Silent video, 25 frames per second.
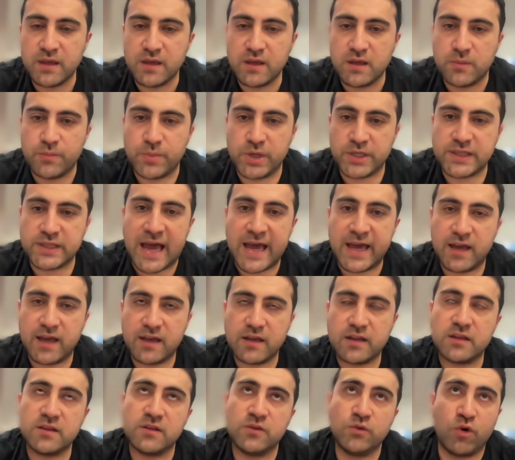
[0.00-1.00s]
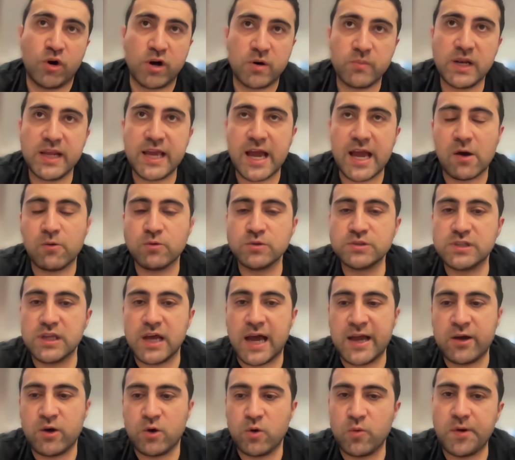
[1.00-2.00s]
But I
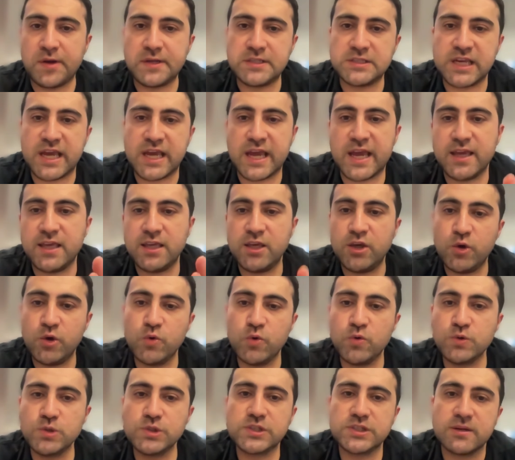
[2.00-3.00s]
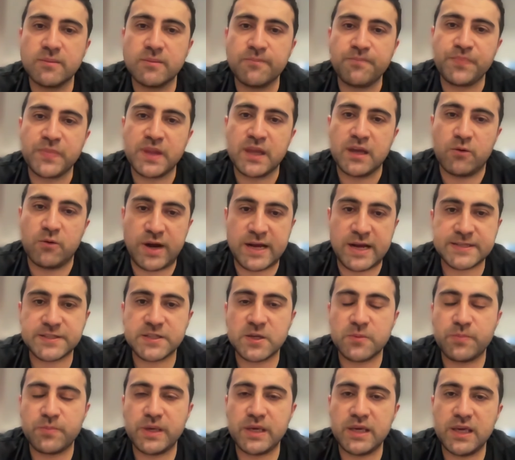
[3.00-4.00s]
always say use
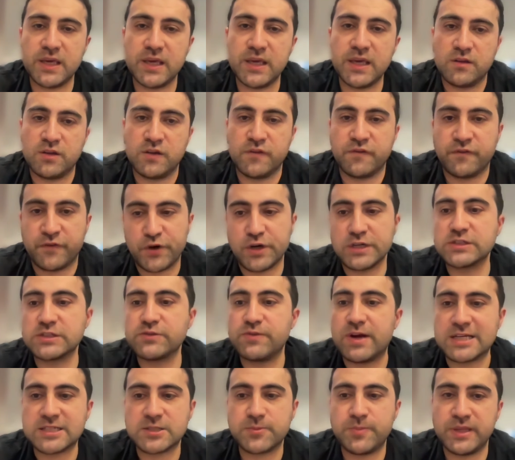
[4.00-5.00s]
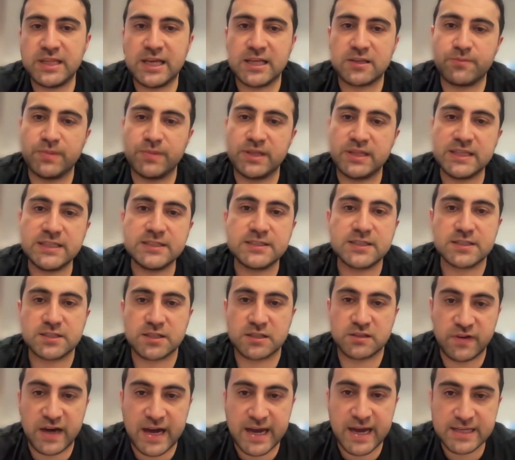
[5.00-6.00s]
the first recipe that Matisse is
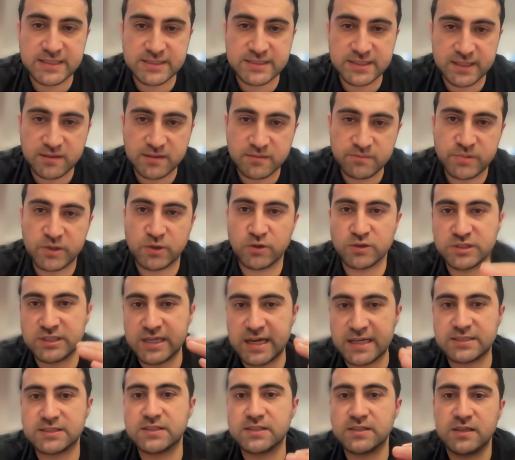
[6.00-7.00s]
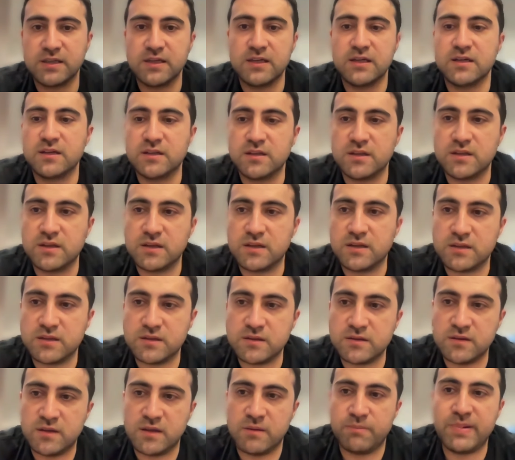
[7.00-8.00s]
advising, because that's
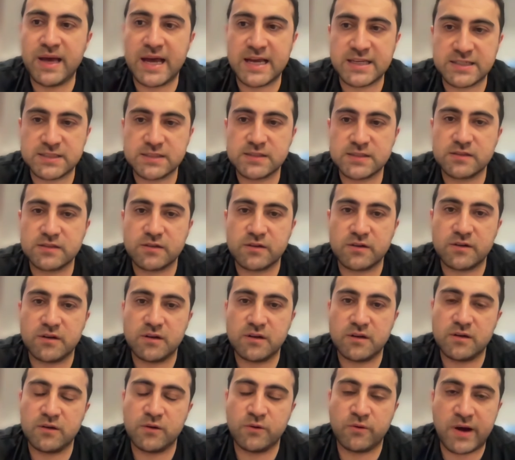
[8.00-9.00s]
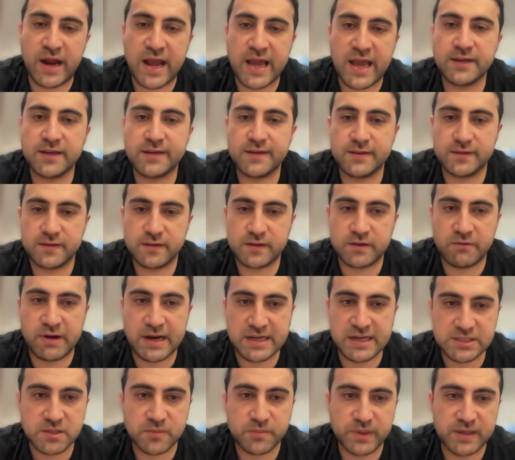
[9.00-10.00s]
the best ranked
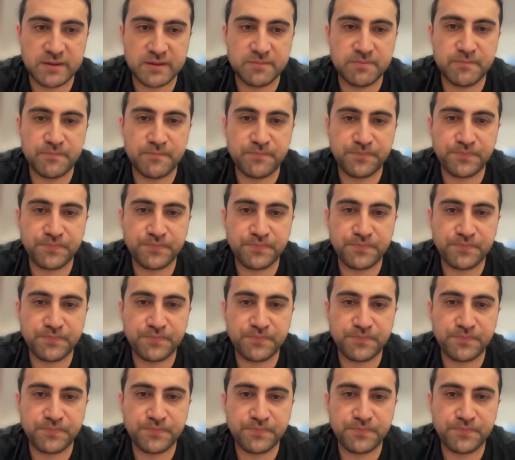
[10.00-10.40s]
recipe.